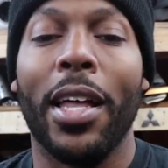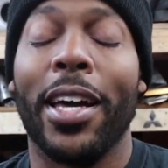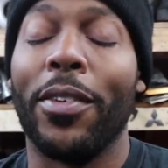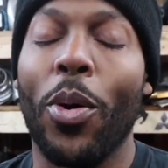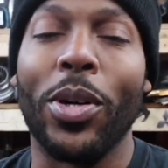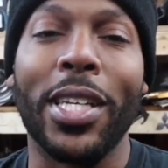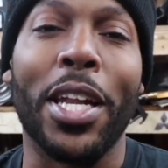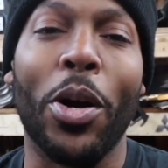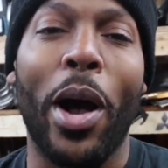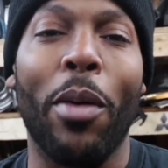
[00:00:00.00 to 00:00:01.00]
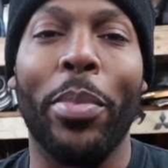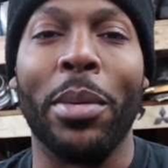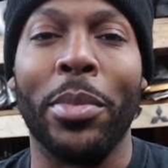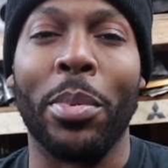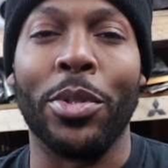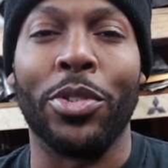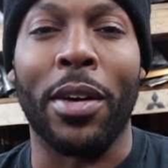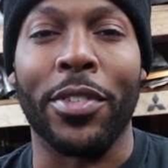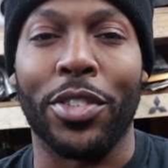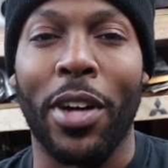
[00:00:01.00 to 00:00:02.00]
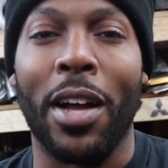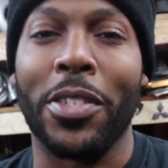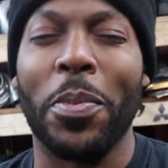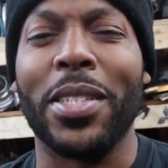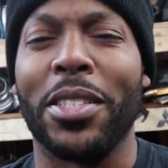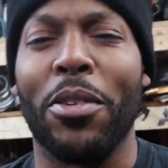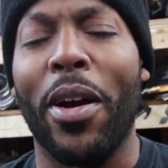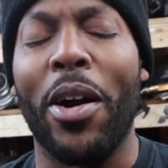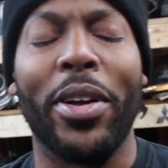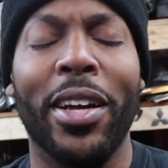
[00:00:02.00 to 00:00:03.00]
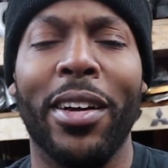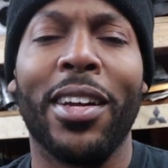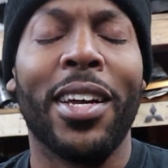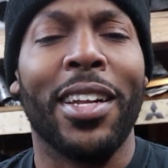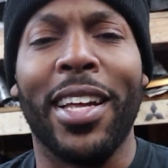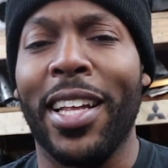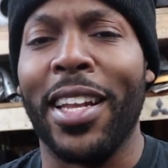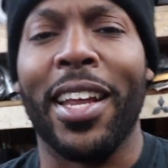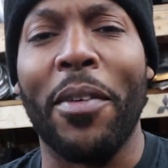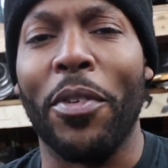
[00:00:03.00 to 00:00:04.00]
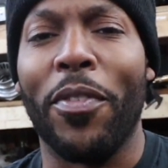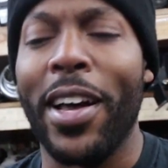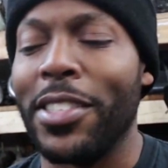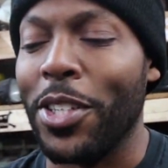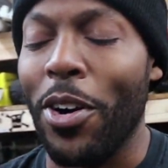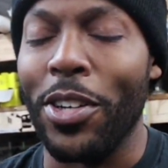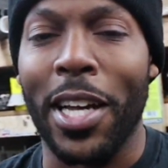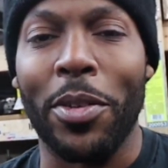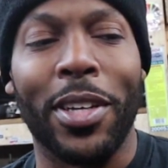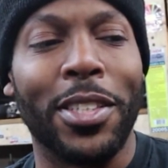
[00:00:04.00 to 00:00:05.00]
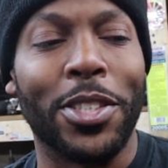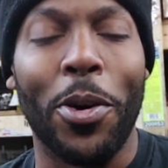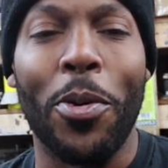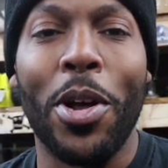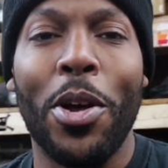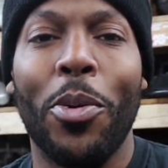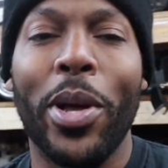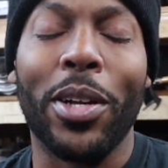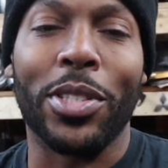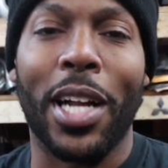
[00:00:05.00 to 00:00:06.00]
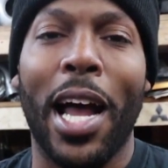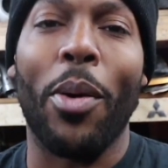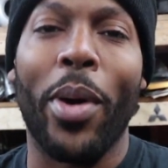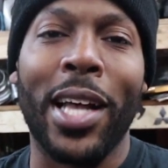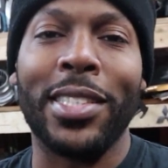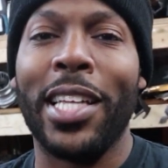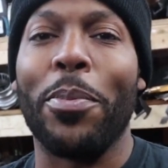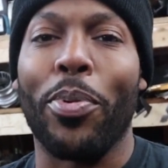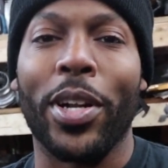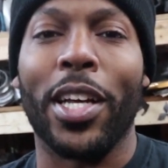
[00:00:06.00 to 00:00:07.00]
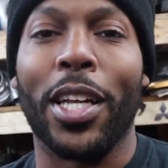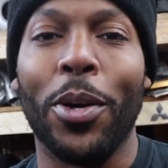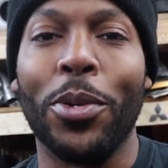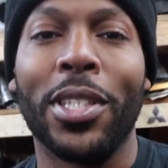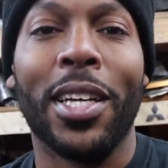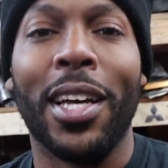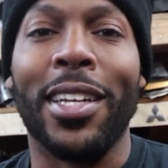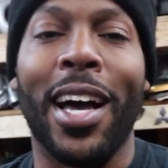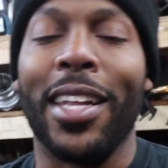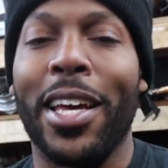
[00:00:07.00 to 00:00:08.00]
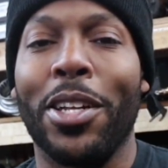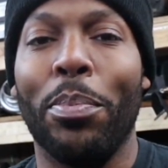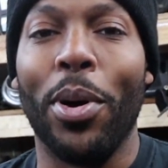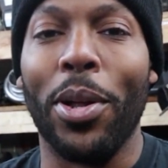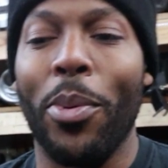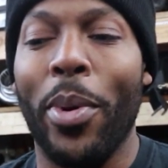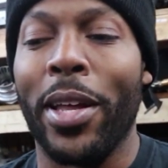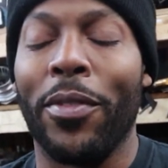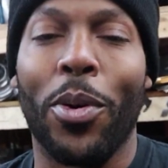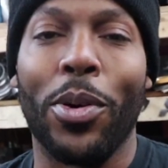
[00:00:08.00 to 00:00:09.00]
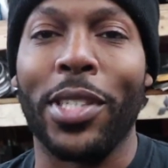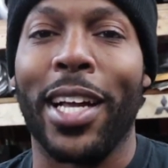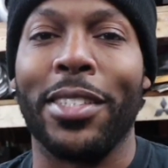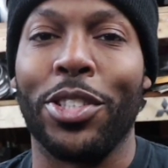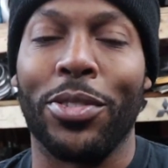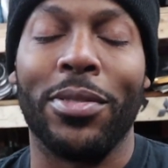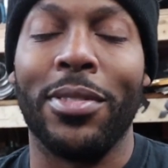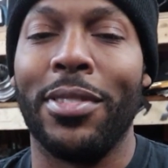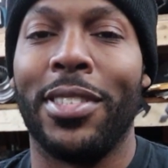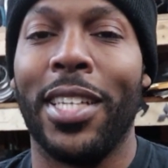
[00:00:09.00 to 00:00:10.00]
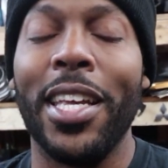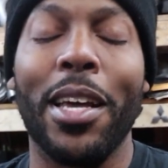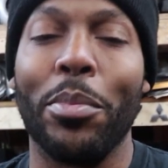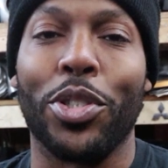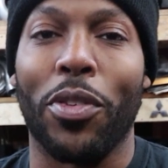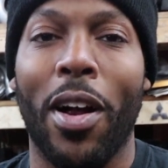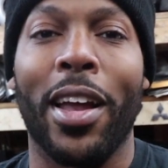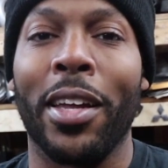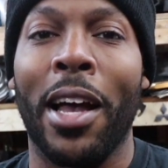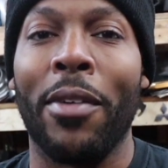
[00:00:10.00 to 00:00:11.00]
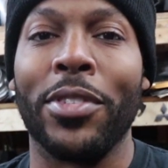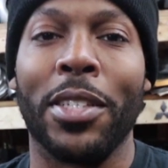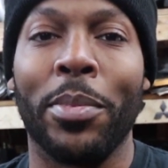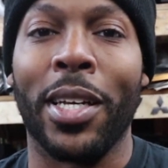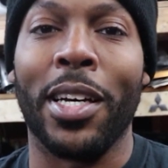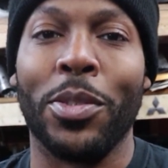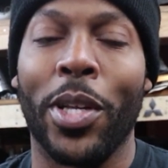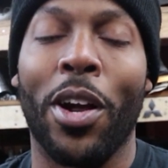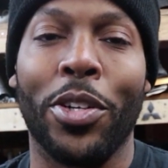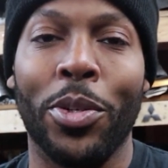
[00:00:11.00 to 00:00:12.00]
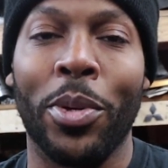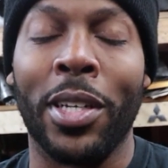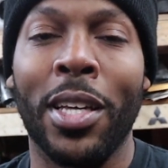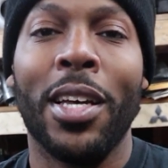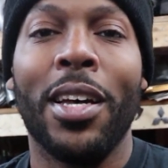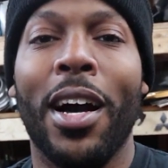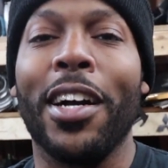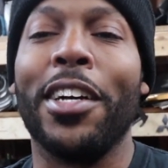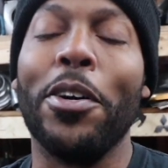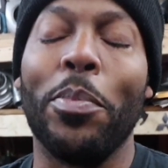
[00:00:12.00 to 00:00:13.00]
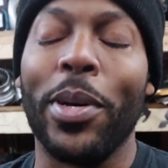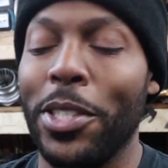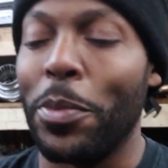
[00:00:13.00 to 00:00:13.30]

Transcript: And of course, I know how BMW drivers drive, especially around here. I think they have the fastest cars out there. So we get onto the highway. I stay pretty close, not letting them pull away. And of course, I can see him trying, obviously, because we are doing a good bit of